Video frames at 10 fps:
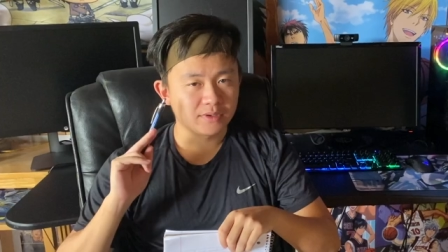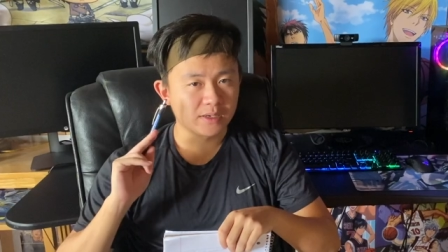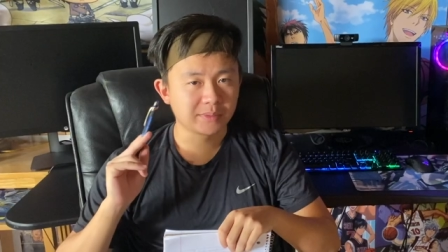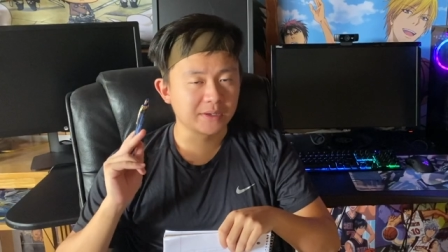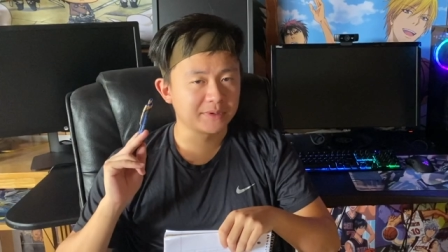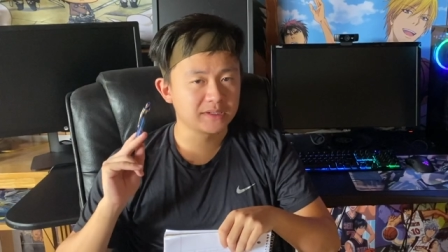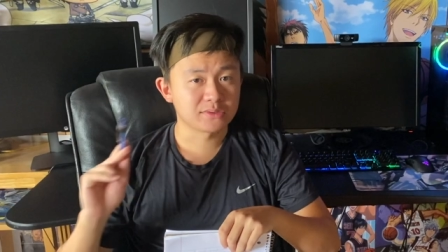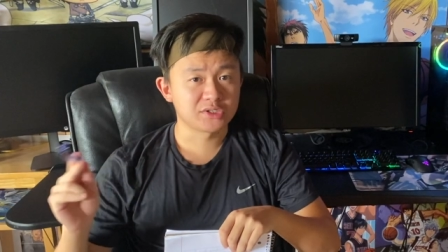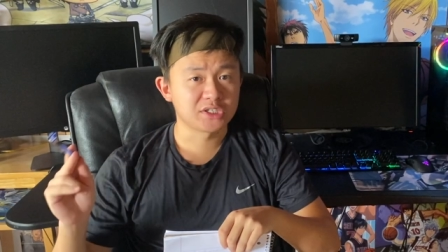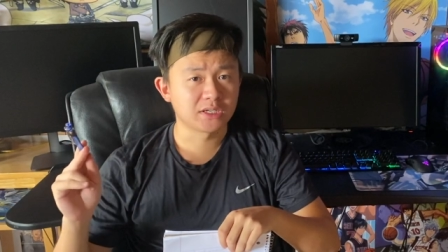I'm probably gonna
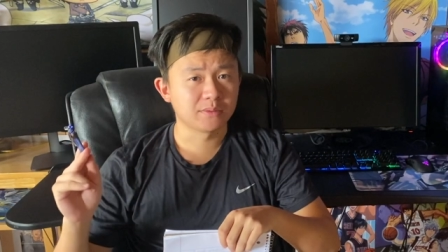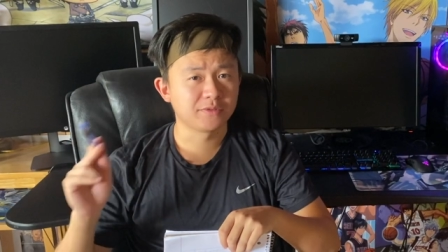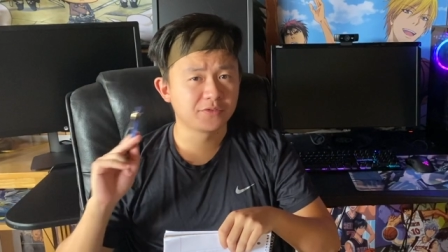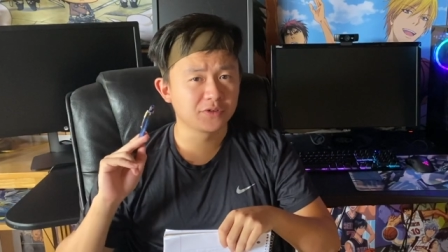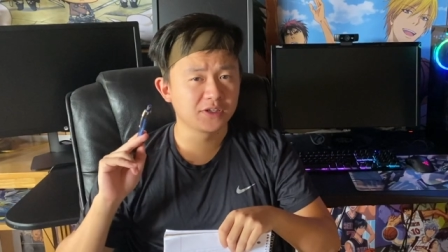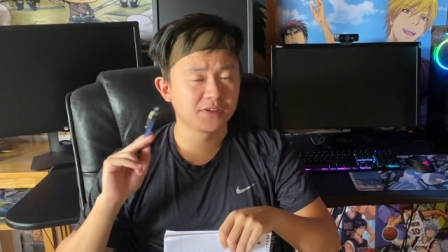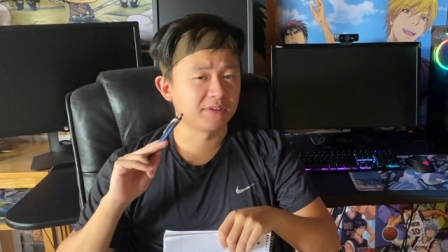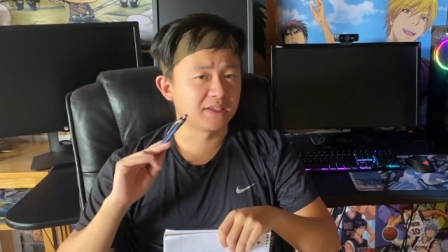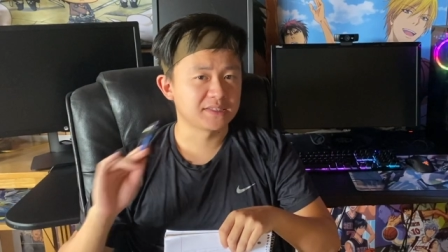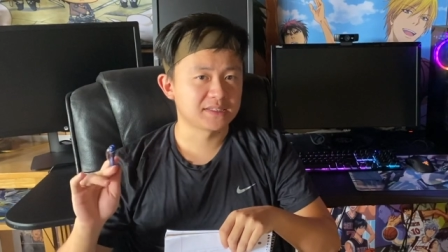switch it out before it
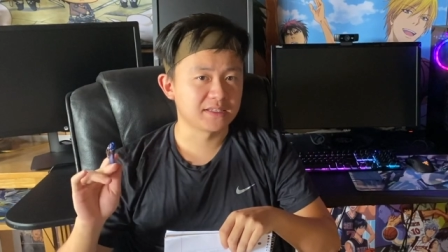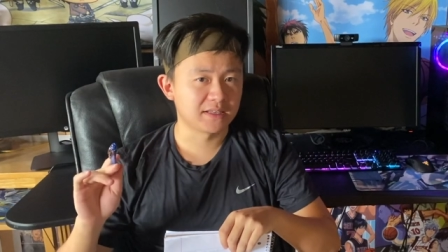even gets to